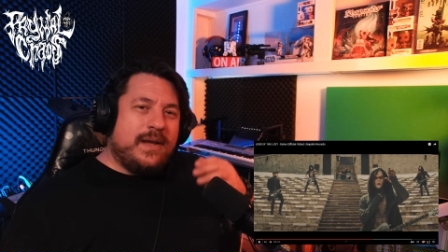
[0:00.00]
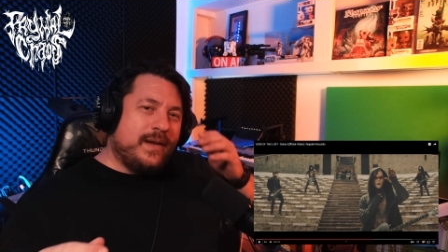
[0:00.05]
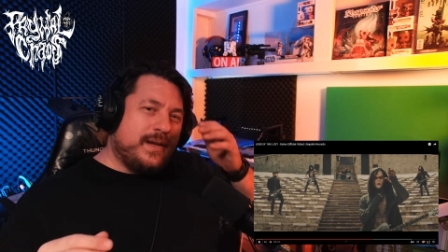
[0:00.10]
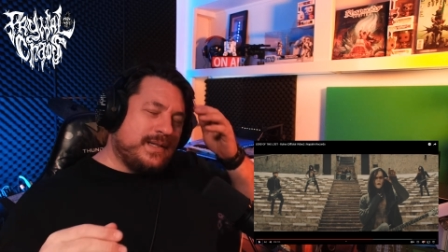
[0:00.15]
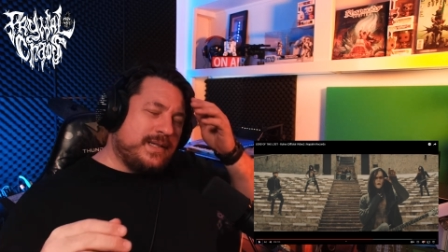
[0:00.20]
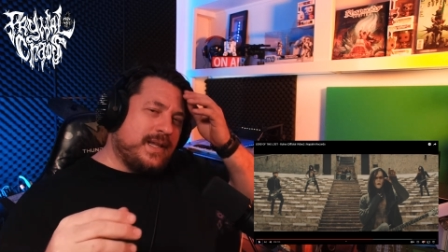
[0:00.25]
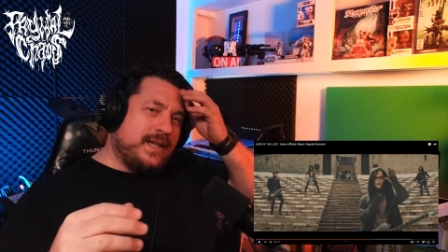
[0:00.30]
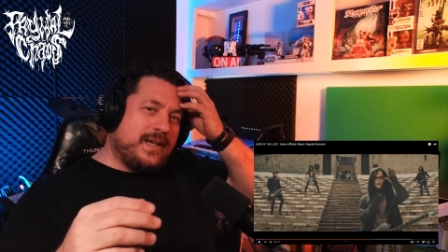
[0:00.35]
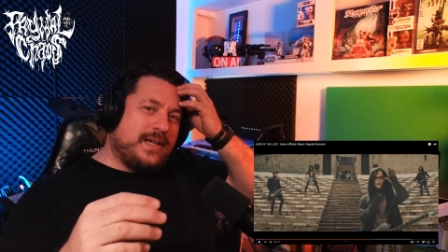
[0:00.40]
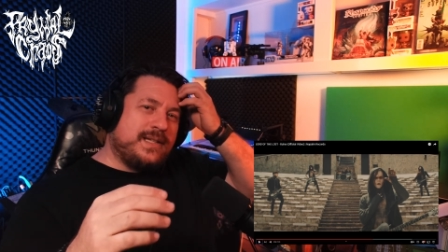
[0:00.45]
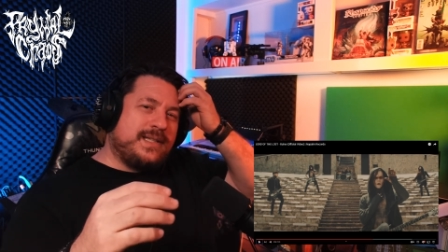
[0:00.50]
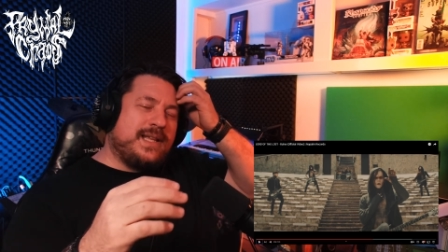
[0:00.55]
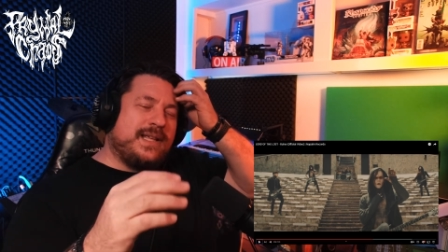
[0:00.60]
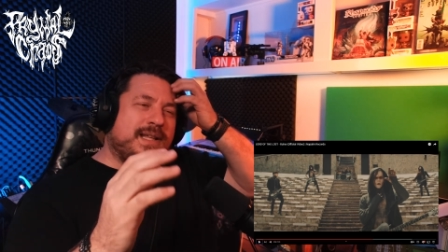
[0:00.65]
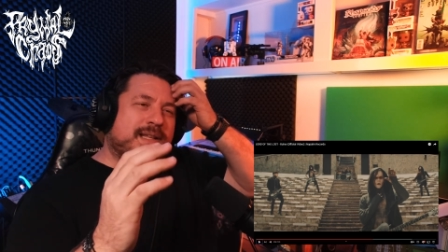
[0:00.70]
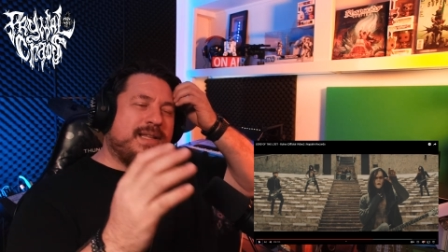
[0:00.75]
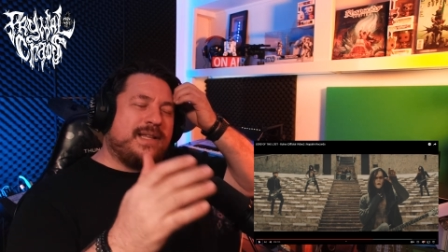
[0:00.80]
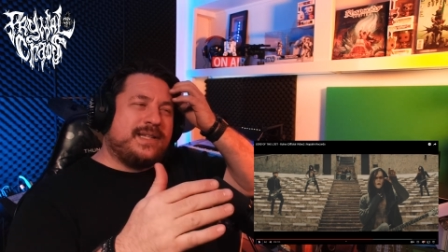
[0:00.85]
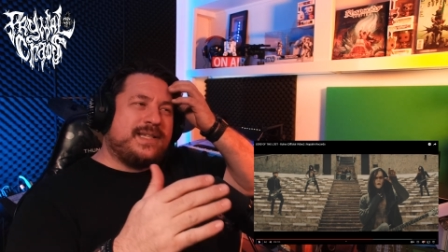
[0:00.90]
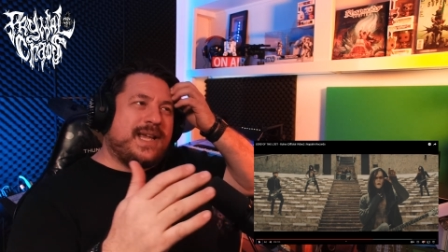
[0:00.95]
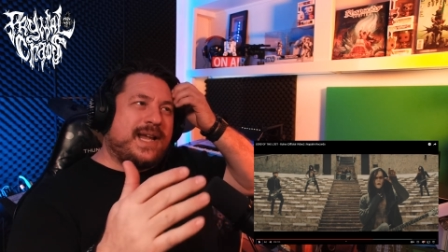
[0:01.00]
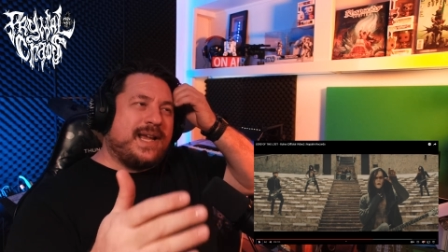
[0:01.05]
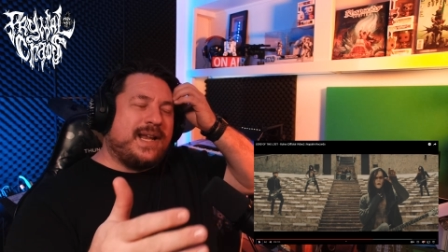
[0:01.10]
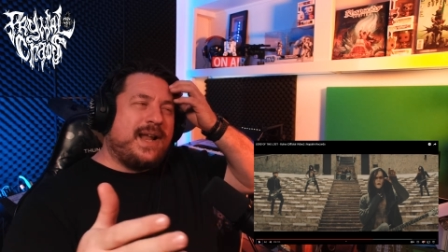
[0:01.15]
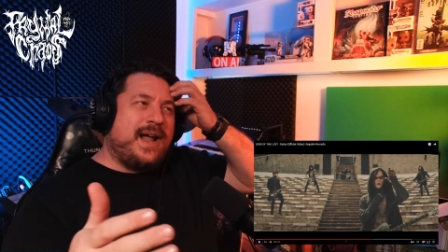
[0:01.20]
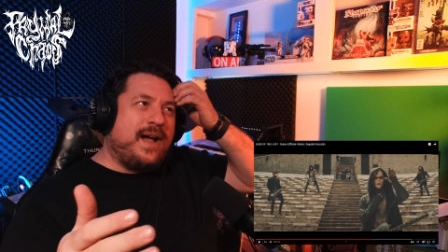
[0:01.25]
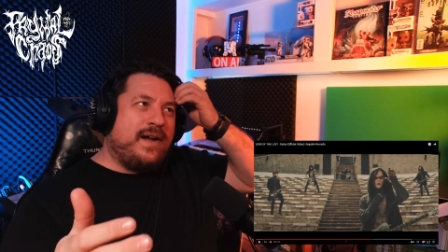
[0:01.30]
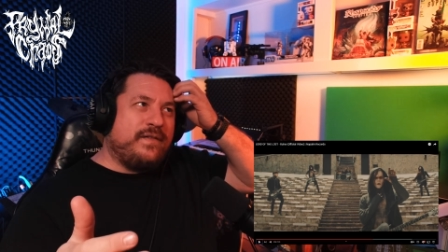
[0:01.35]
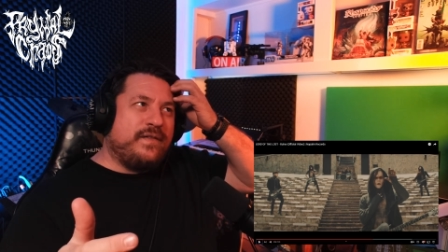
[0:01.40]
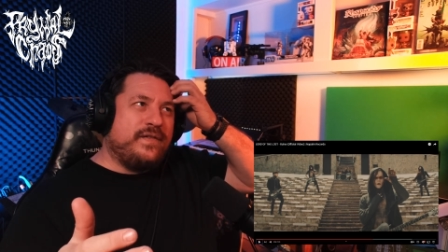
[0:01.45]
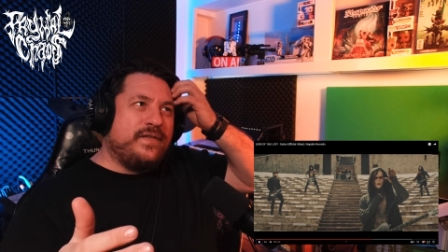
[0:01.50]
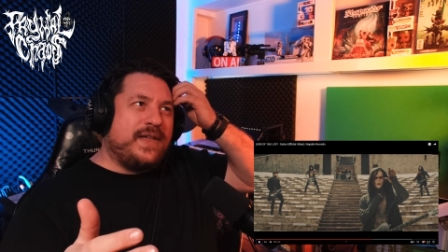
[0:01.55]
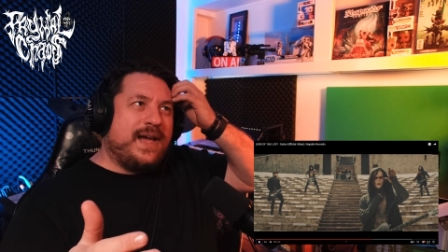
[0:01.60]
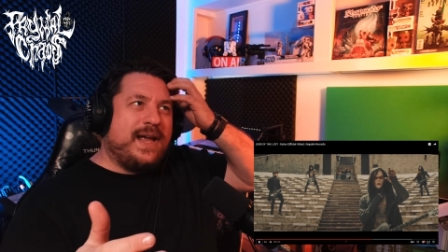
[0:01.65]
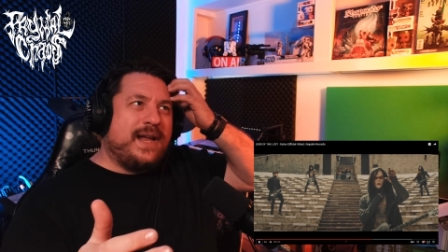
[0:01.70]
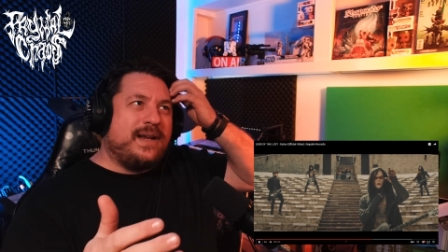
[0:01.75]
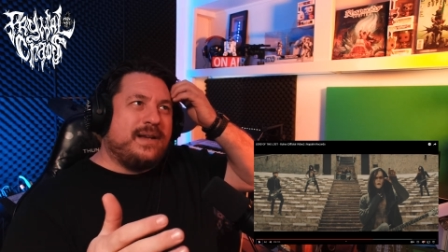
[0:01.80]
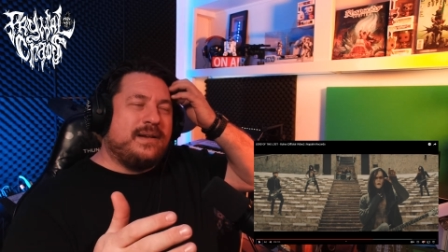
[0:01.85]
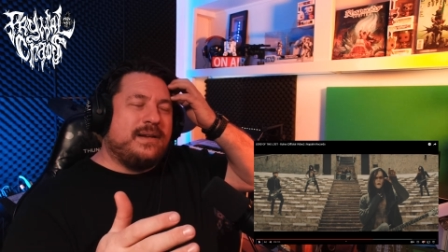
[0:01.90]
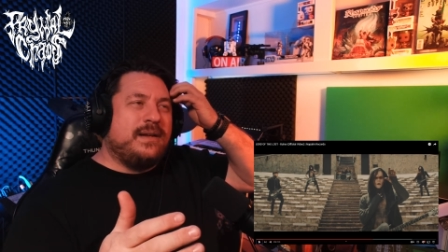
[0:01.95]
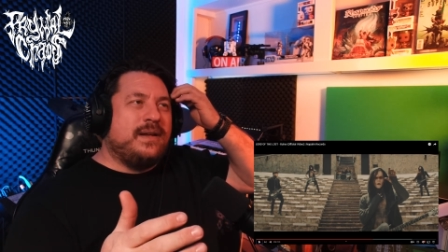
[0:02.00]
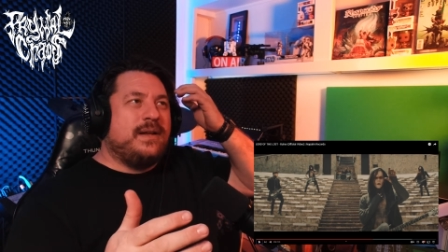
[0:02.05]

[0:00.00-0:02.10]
Because because the, the second half of that,